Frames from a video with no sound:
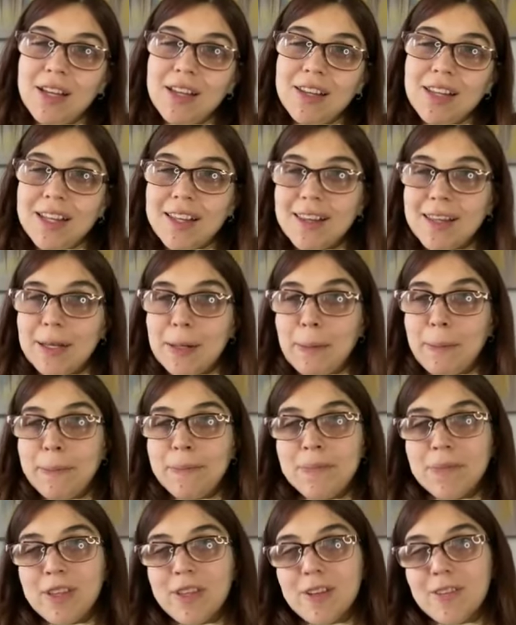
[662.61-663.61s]
Listen,
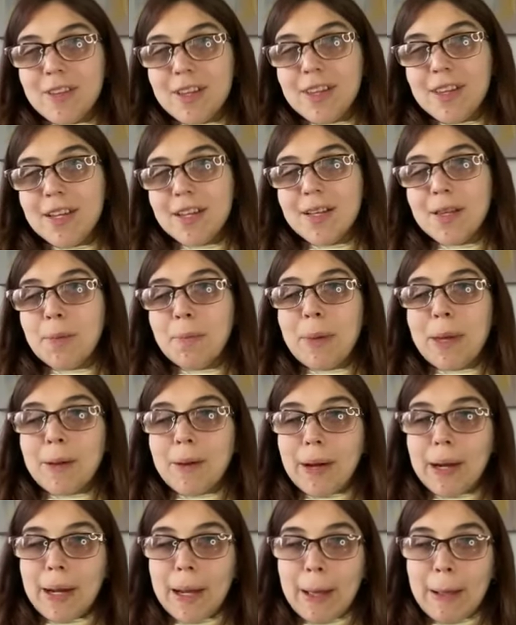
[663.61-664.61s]
you're listening to me
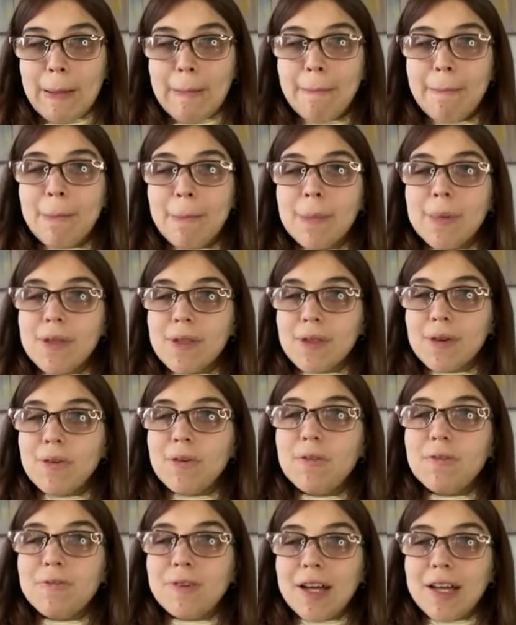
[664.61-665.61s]
right now,
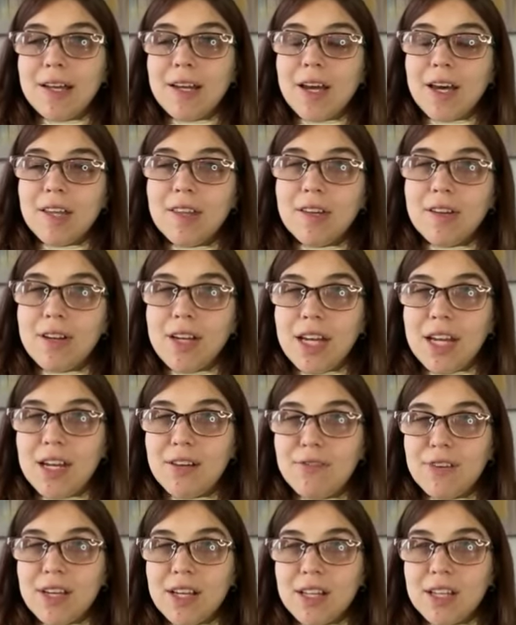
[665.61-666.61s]
so find other
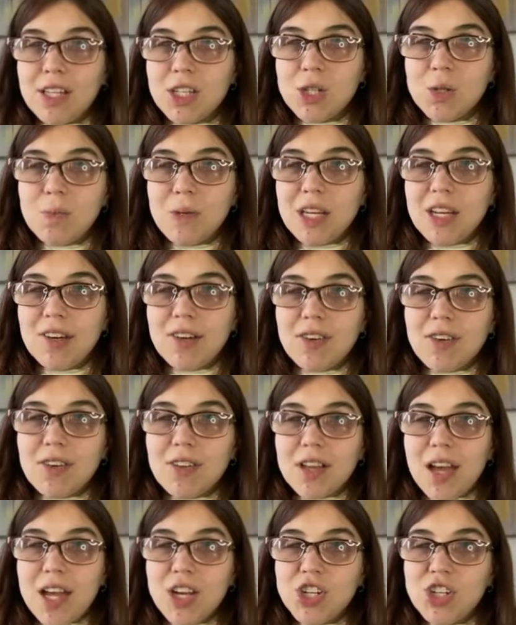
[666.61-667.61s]
native English
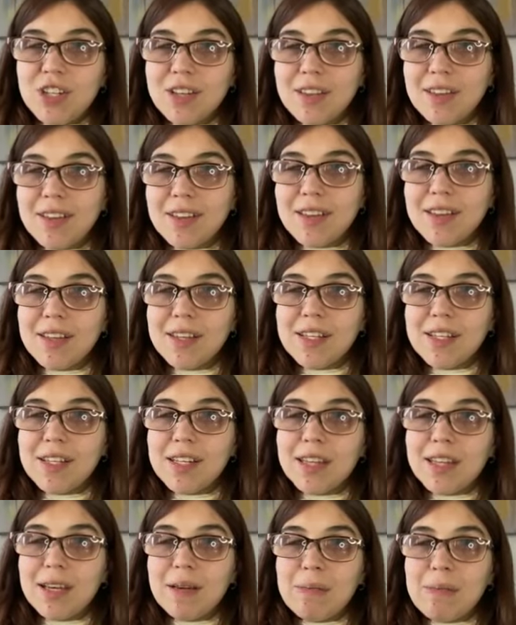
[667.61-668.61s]
speakers and just listen to
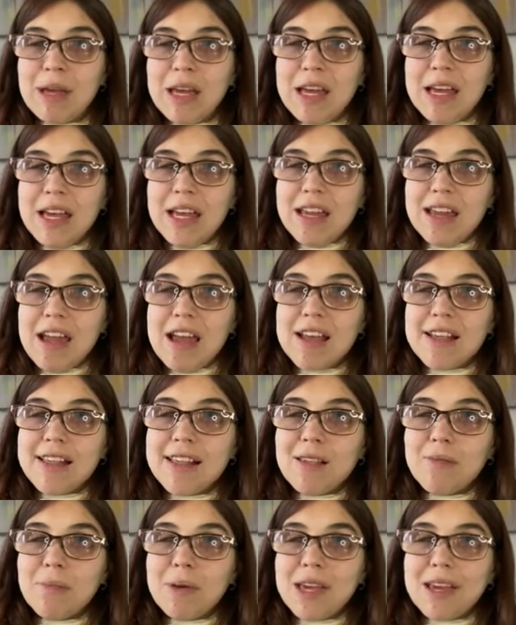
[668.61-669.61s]
them.
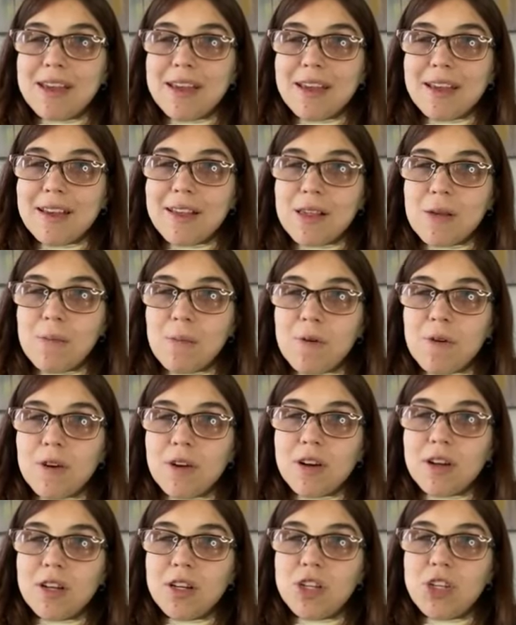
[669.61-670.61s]
Yes, speaking is
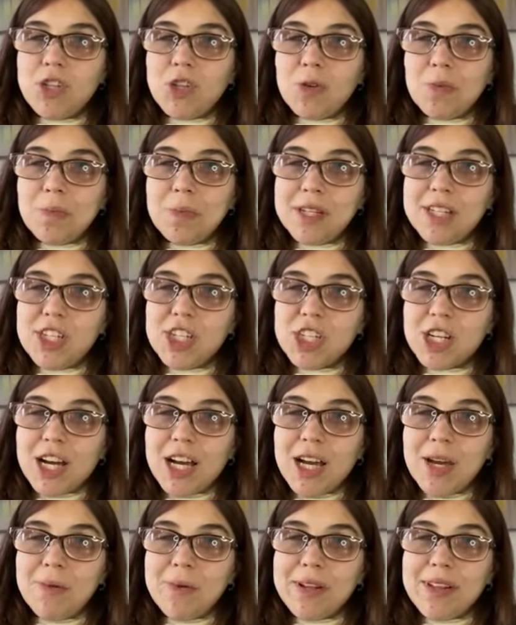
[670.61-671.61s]
important. Don't be
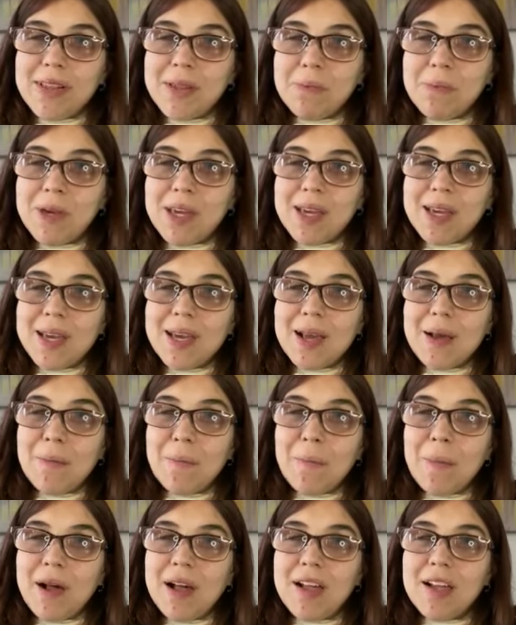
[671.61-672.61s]
shy when
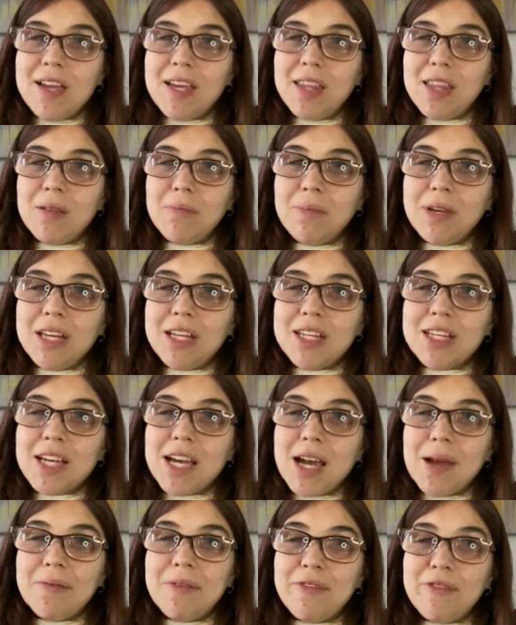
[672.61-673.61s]
speaking, but in the
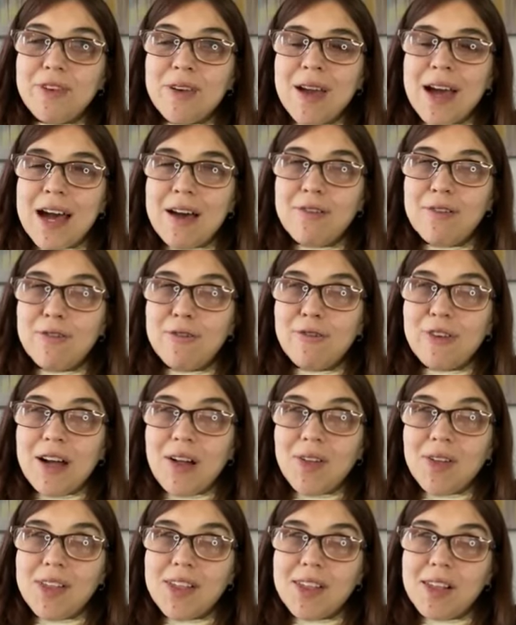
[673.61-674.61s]
meantime, if you haven't
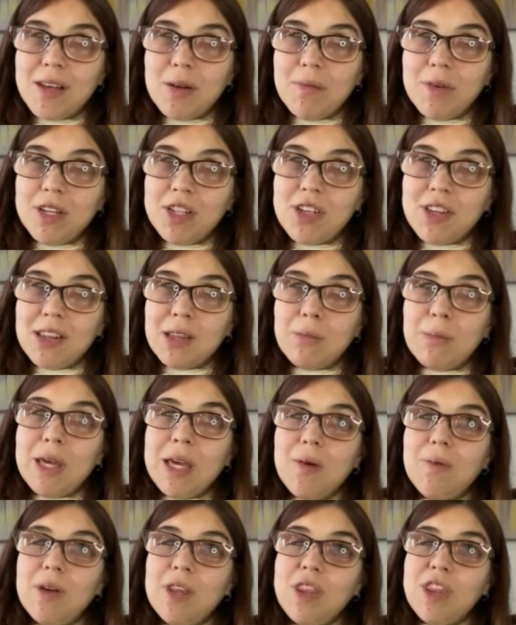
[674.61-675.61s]
found someone to
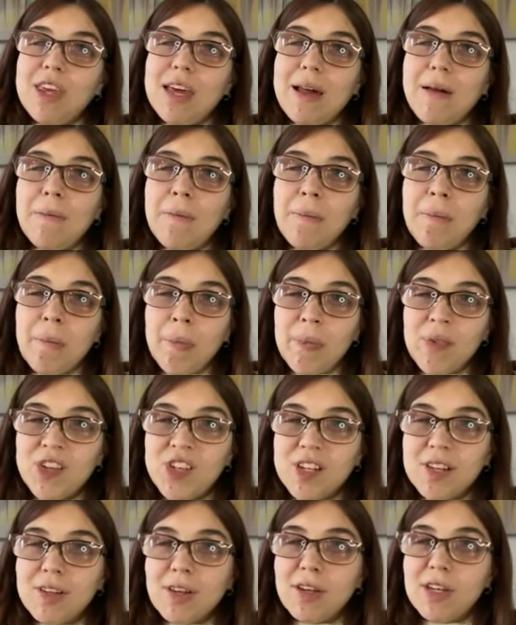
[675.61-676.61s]
speak with yet,
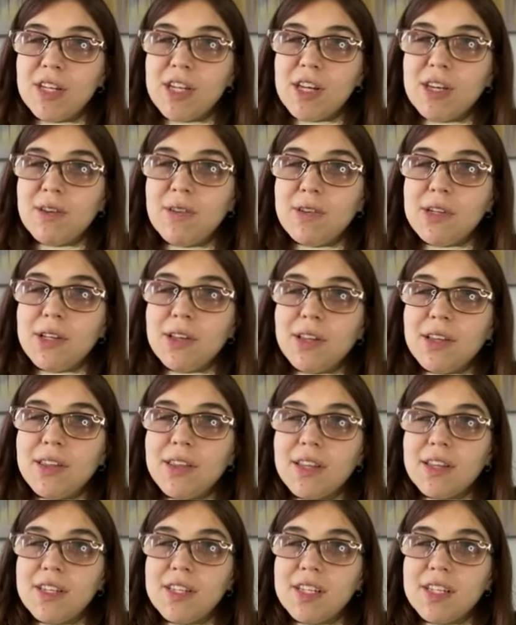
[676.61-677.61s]
just continue to
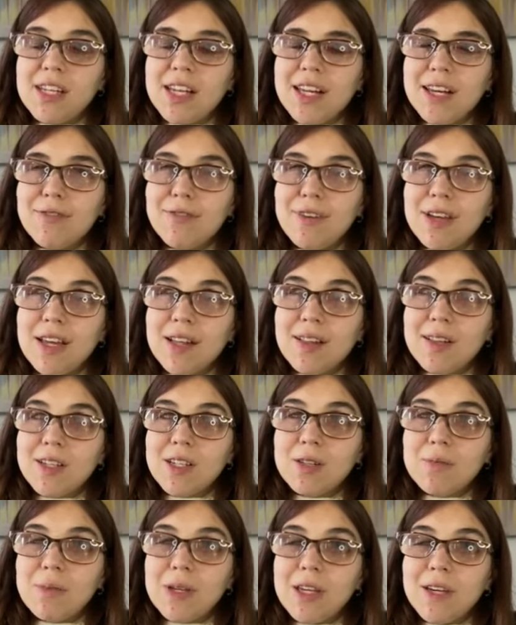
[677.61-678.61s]
listen to native English
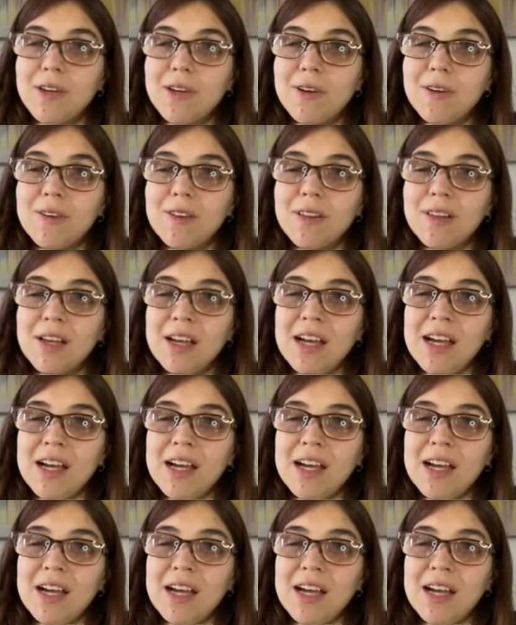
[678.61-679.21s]
speakers.